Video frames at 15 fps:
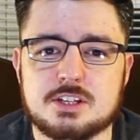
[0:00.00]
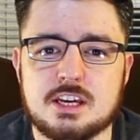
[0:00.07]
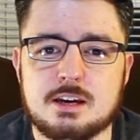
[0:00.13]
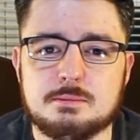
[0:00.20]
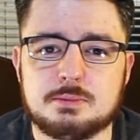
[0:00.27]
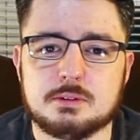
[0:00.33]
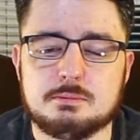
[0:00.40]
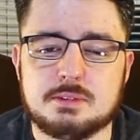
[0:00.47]

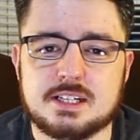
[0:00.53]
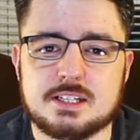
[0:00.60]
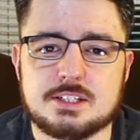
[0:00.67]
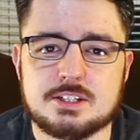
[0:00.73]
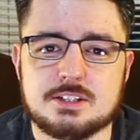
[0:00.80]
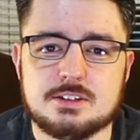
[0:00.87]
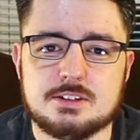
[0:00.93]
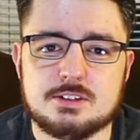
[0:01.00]
implement
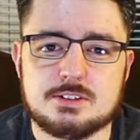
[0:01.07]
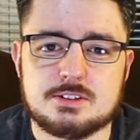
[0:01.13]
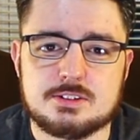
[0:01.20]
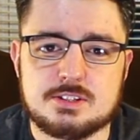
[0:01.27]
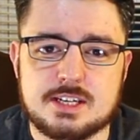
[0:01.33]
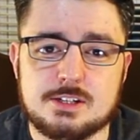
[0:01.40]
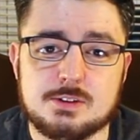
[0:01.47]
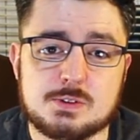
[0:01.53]
his
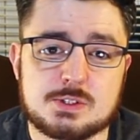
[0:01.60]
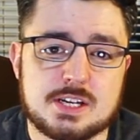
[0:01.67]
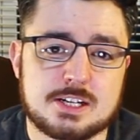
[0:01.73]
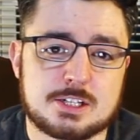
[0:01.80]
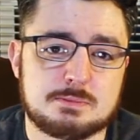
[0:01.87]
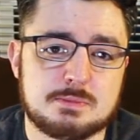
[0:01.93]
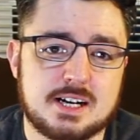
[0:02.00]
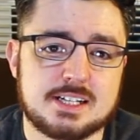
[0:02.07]
Deus
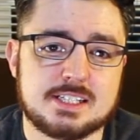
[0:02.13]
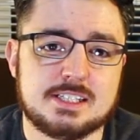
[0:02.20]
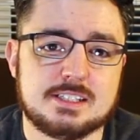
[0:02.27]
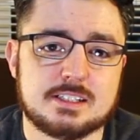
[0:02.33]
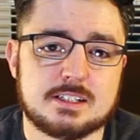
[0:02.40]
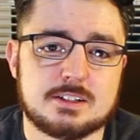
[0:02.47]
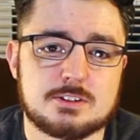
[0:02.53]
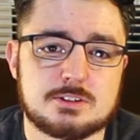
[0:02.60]
Ex
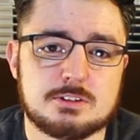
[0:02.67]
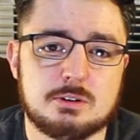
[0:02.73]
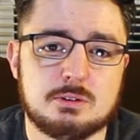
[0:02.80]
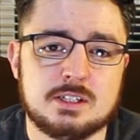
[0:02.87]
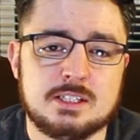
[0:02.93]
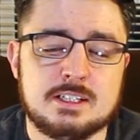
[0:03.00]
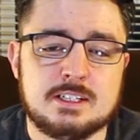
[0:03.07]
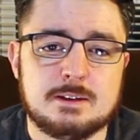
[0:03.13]
Machina.
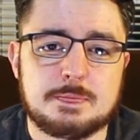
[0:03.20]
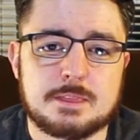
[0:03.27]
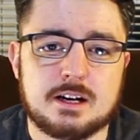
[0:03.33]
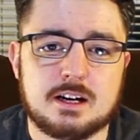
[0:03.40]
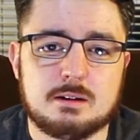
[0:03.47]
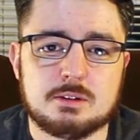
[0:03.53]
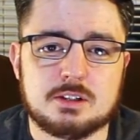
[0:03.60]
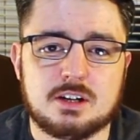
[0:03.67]
So a
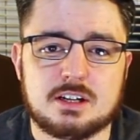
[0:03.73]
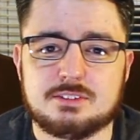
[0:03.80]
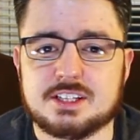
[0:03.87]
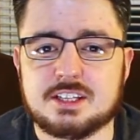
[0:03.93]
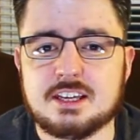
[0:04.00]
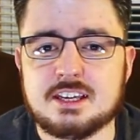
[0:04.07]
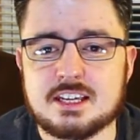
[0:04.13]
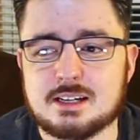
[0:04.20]
lot of
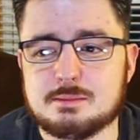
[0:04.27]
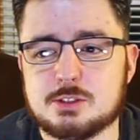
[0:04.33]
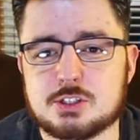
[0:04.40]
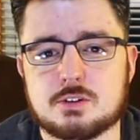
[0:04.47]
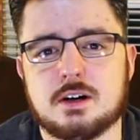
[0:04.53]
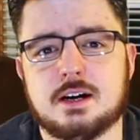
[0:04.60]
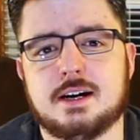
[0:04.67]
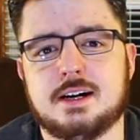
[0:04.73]
like EM
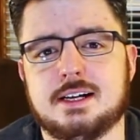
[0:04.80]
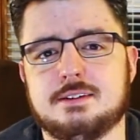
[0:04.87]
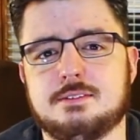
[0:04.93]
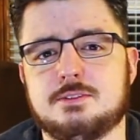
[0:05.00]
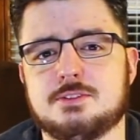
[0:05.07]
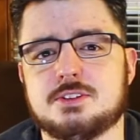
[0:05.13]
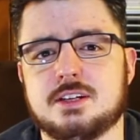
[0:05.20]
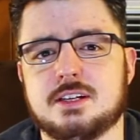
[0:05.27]

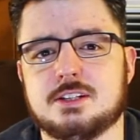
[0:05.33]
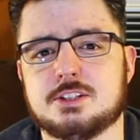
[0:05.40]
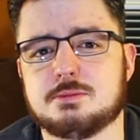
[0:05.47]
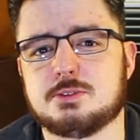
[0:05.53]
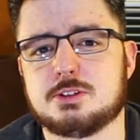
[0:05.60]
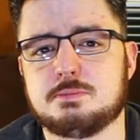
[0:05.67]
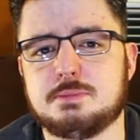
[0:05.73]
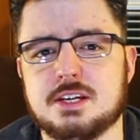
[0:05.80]
drives and some
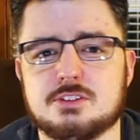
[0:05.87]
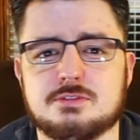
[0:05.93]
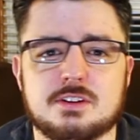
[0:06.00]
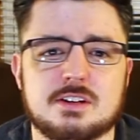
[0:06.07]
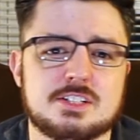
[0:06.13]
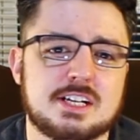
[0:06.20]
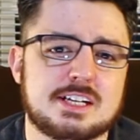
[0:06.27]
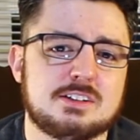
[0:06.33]

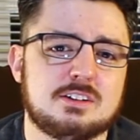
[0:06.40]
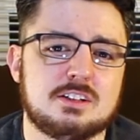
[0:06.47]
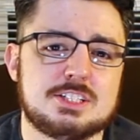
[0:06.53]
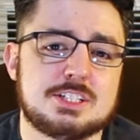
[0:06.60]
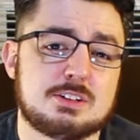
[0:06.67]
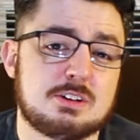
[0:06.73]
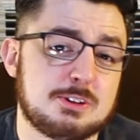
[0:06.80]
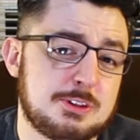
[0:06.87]
spacefaring
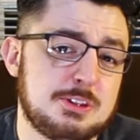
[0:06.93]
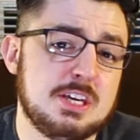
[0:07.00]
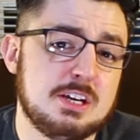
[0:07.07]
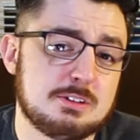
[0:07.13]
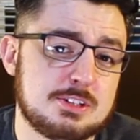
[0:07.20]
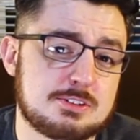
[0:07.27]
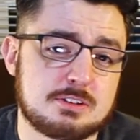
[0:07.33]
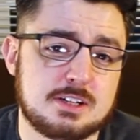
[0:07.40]
technology, they're all
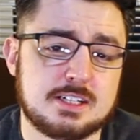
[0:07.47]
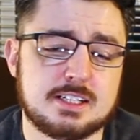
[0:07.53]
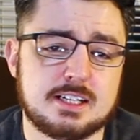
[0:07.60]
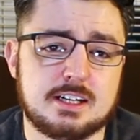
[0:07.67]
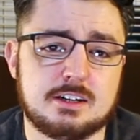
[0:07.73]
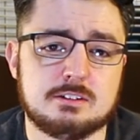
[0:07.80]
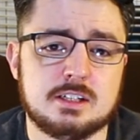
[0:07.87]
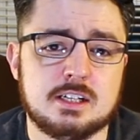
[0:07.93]
theories right
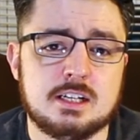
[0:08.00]
now.